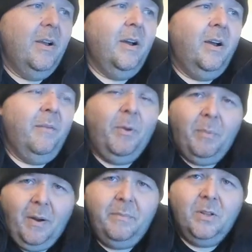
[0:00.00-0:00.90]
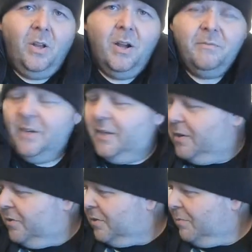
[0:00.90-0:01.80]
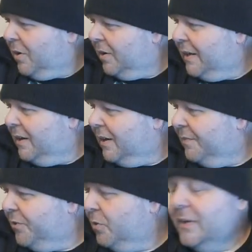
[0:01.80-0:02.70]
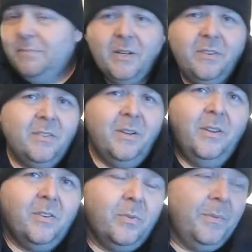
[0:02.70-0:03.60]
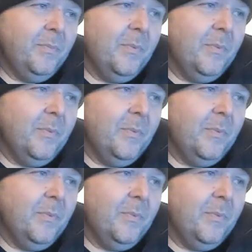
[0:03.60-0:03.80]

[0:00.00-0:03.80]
Um, they'll probably be long videos. I'm already gone 20 minutes into this one.